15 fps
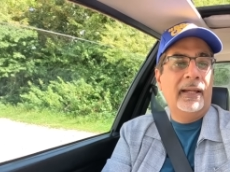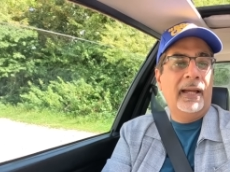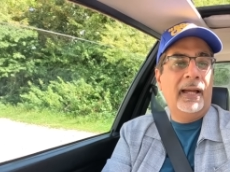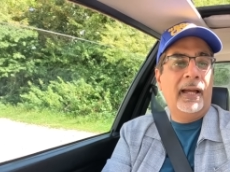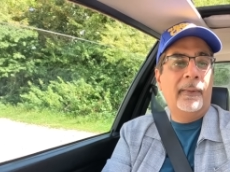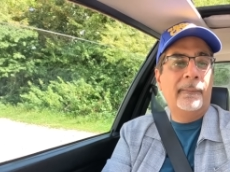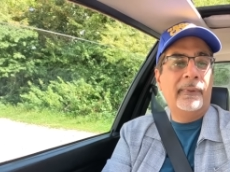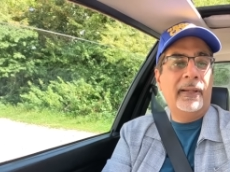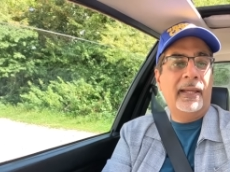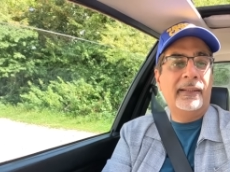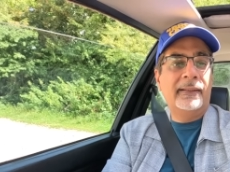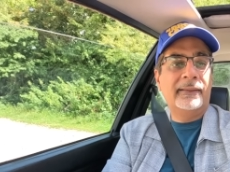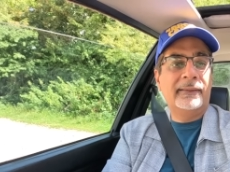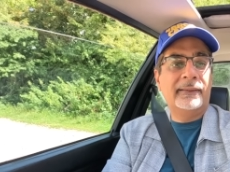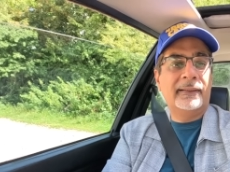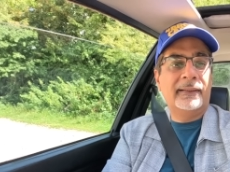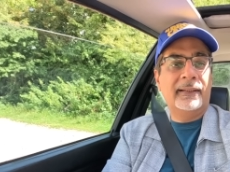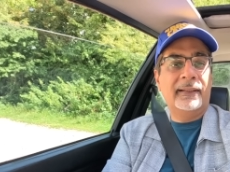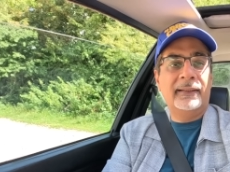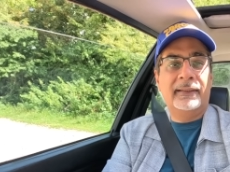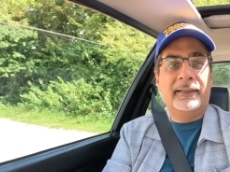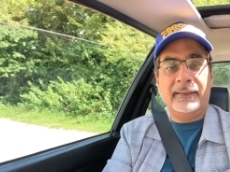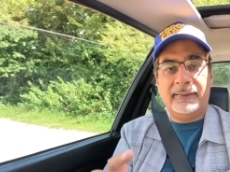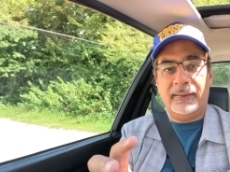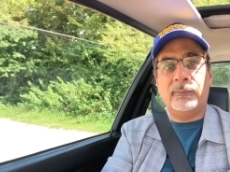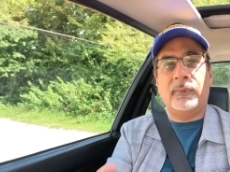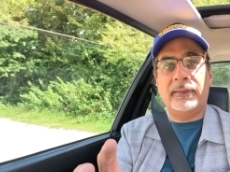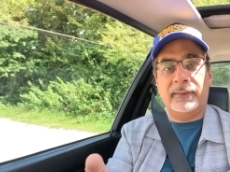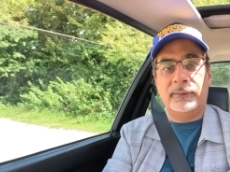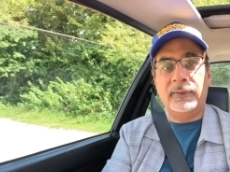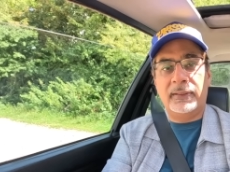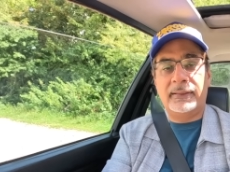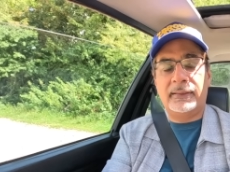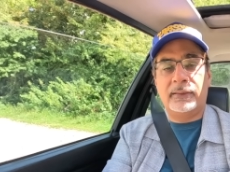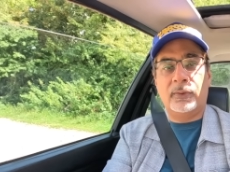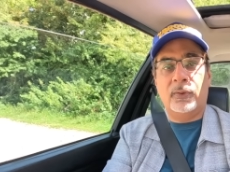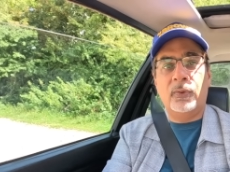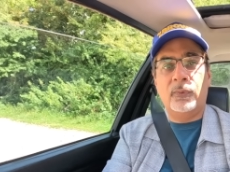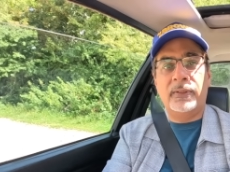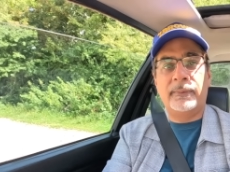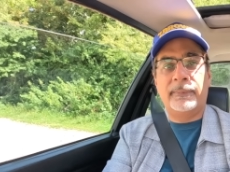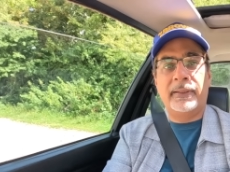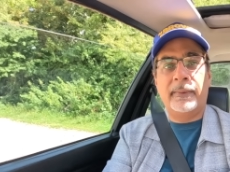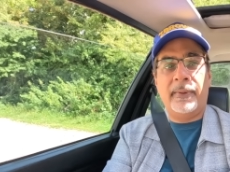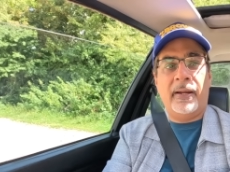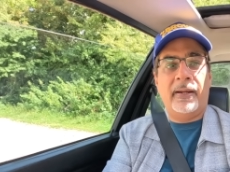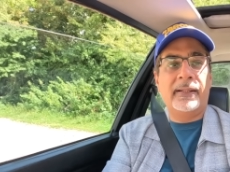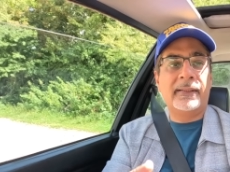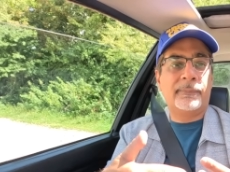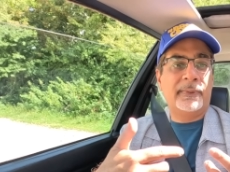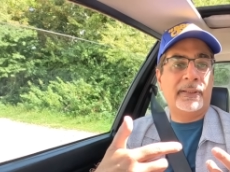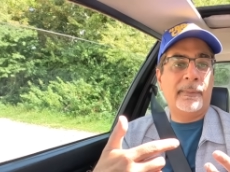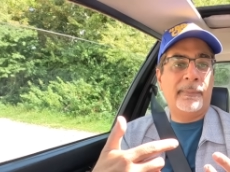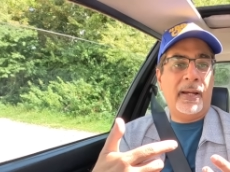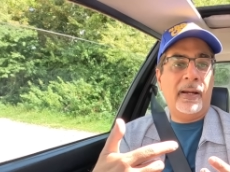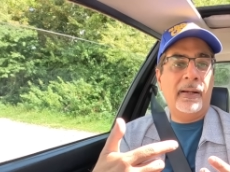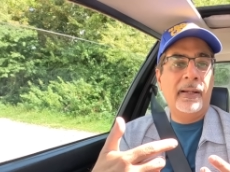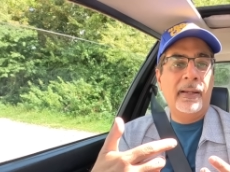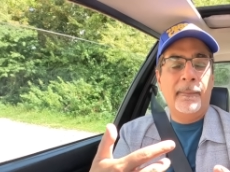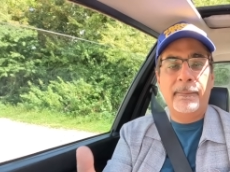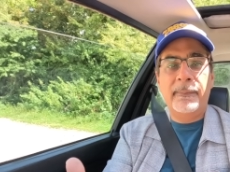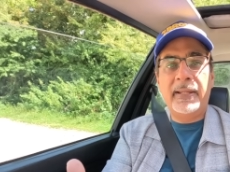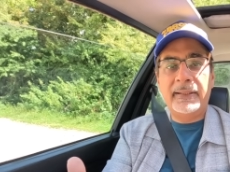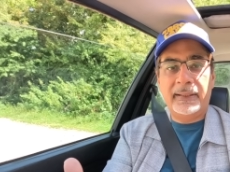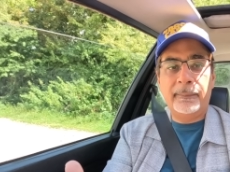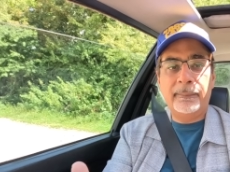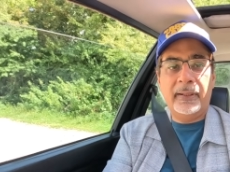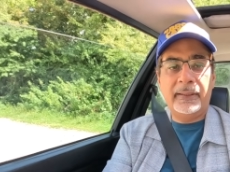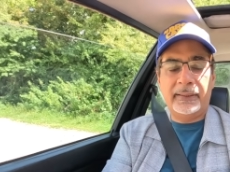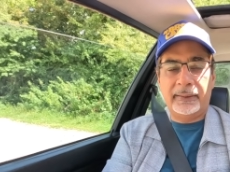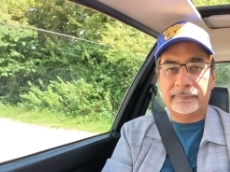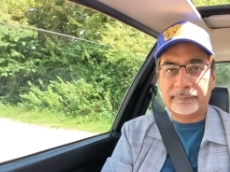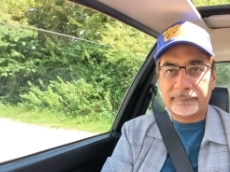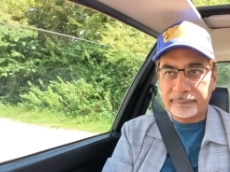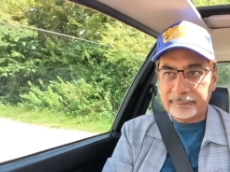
Um, and this is what ULEZ has always been about. It's been about about making money.